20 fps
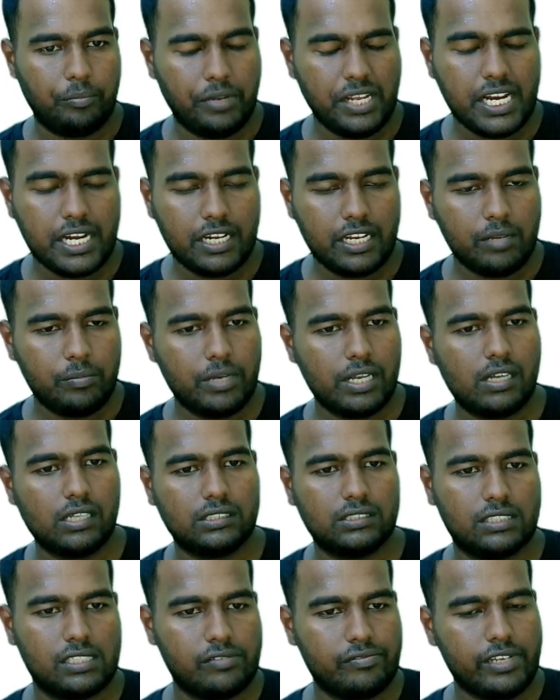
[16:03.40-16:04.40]
B and D because
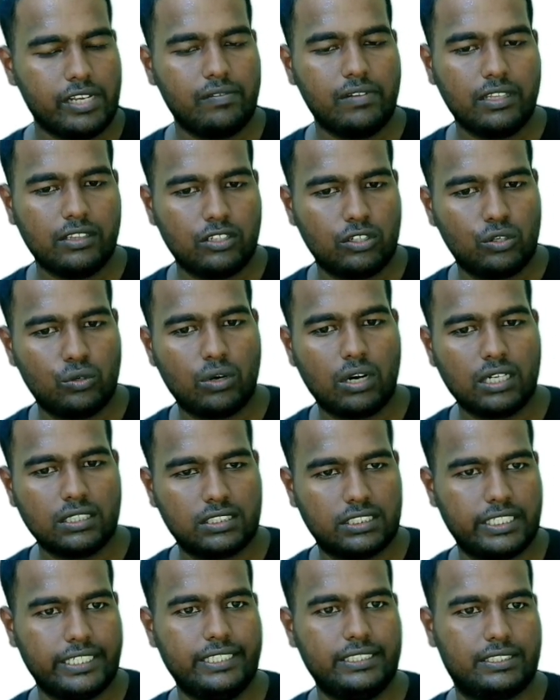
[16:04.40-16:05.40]
the wavelength do not
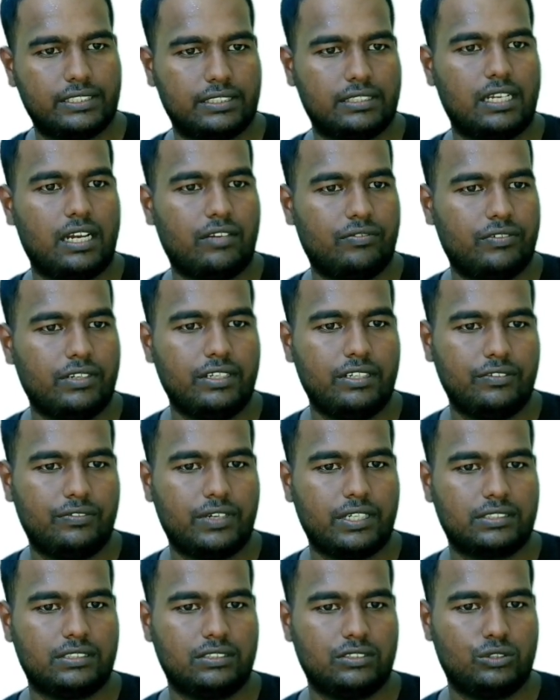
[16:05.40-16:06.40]
change after
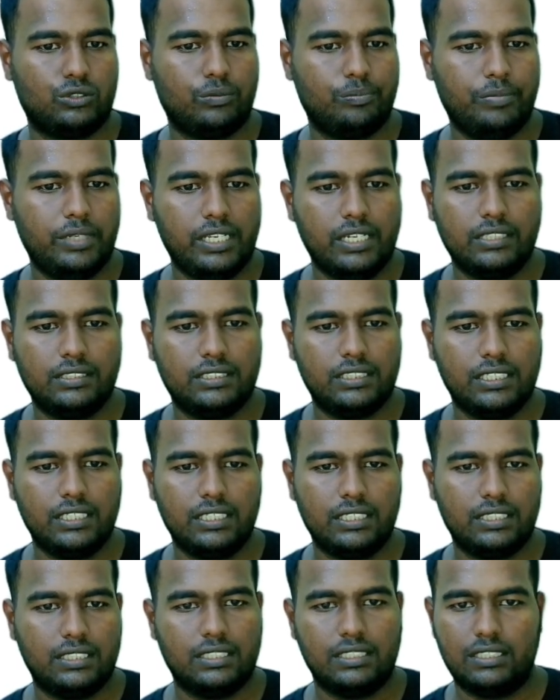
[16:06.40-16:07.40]
diffraction. So B and
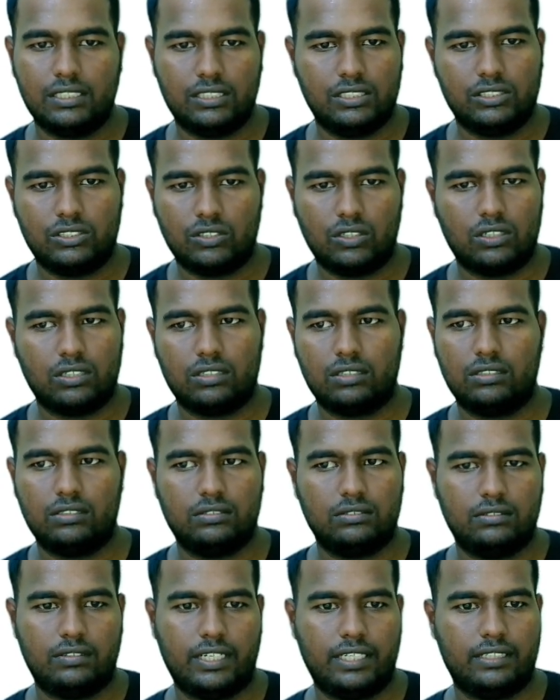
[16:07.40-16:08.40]
C is not
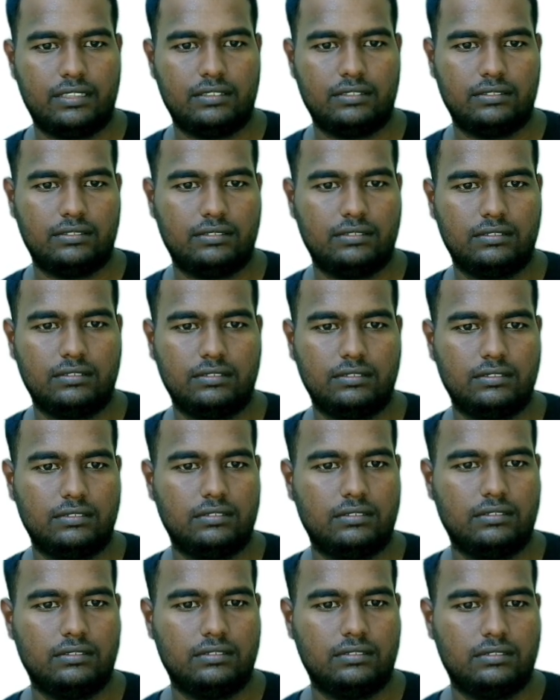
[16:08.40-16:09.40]
right.
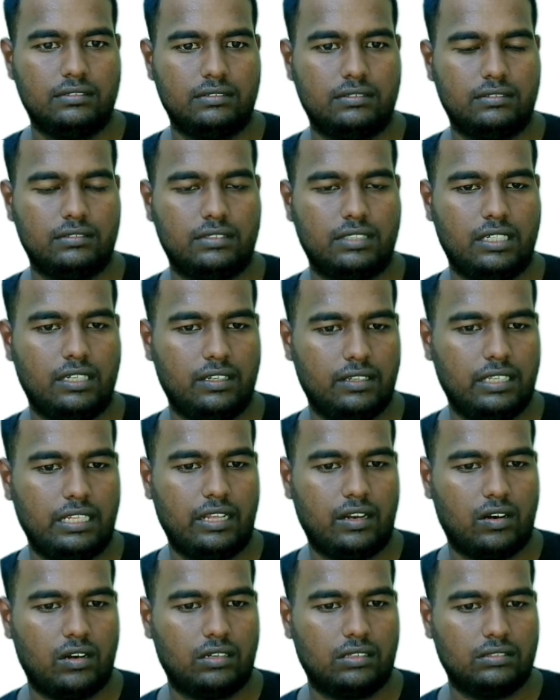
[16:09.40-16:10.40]
They
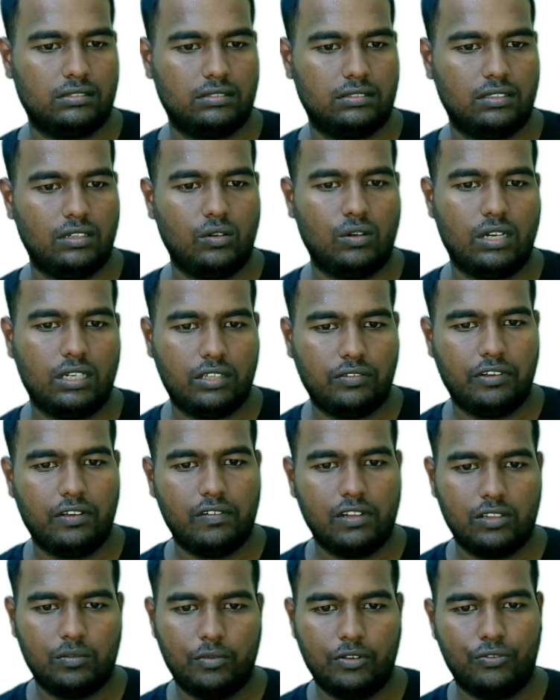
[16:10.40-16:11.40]
are wrong. Look at the
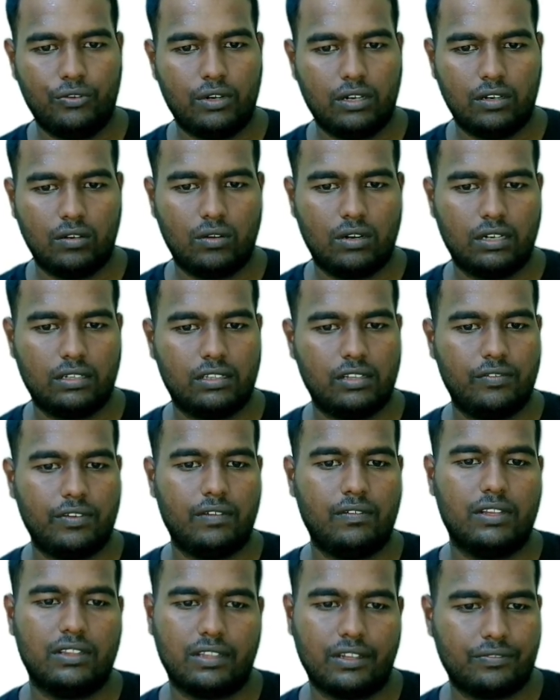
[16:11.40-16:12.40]
wavelength before and look at the
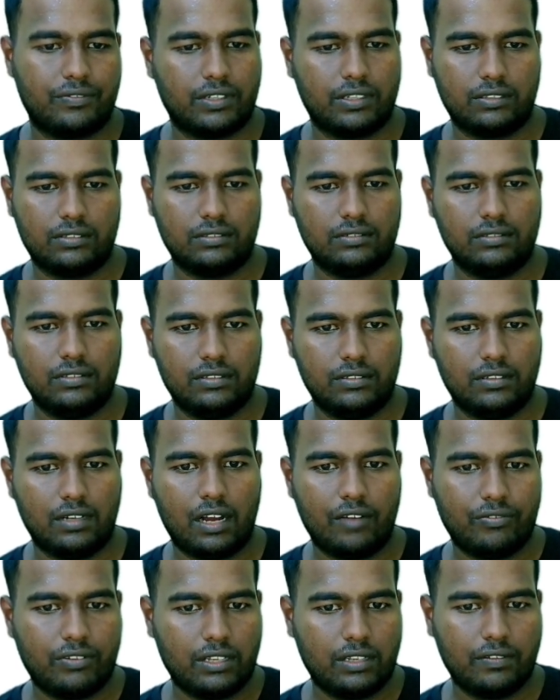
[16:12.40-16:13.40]
wavelength after.
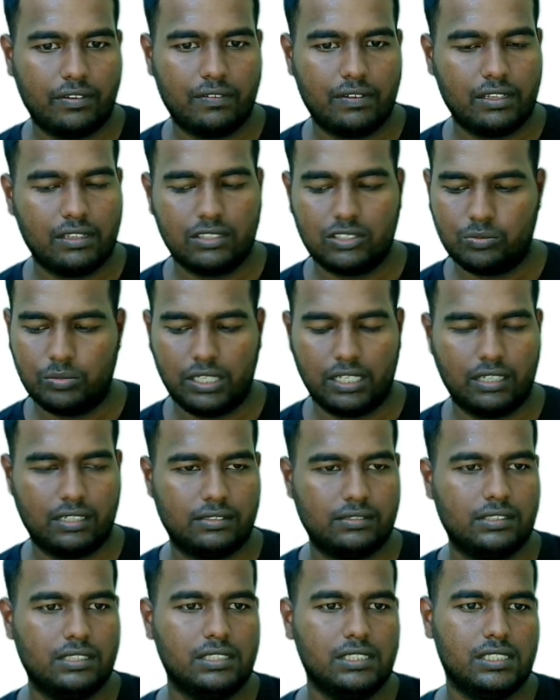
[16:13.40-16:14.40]
After the wavelength is bigger.
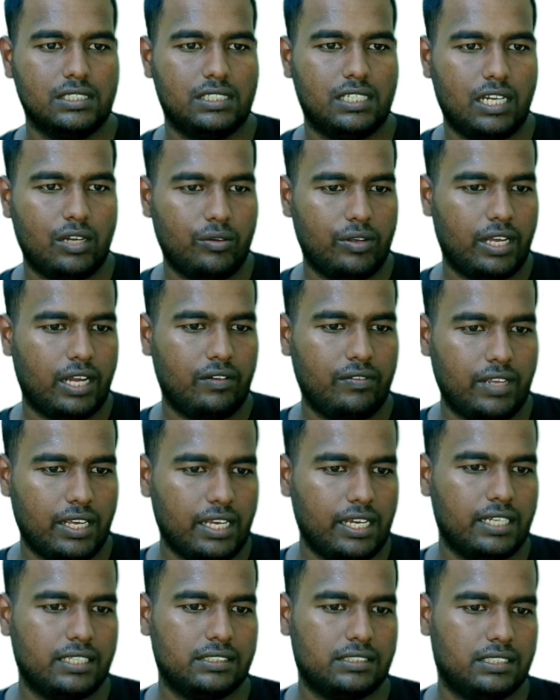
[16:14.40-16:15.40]
Now we have
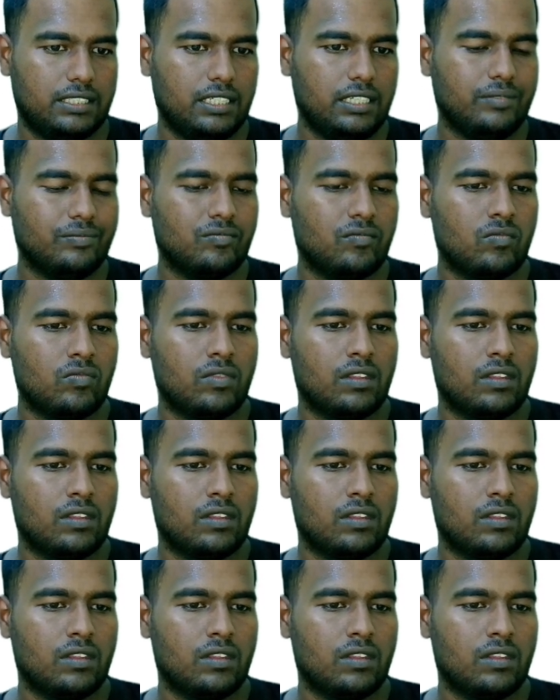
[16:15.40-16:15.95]
A and C.